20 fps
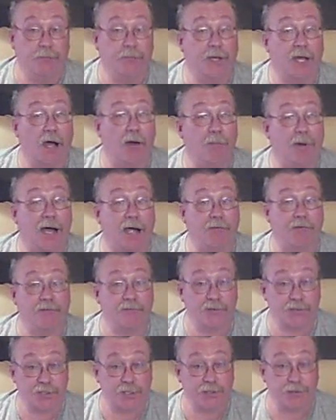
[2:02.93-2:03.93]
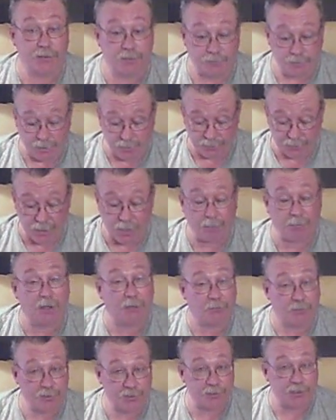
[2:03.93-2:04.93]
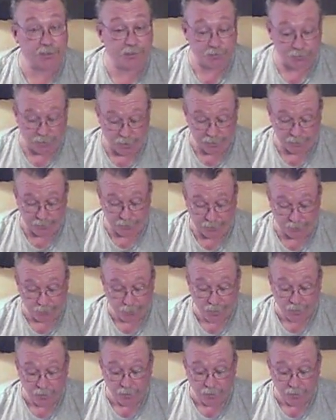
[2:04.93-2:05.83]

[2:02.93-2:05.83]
in Palmyra, Virginia. And Tom, I appreciate you writing in.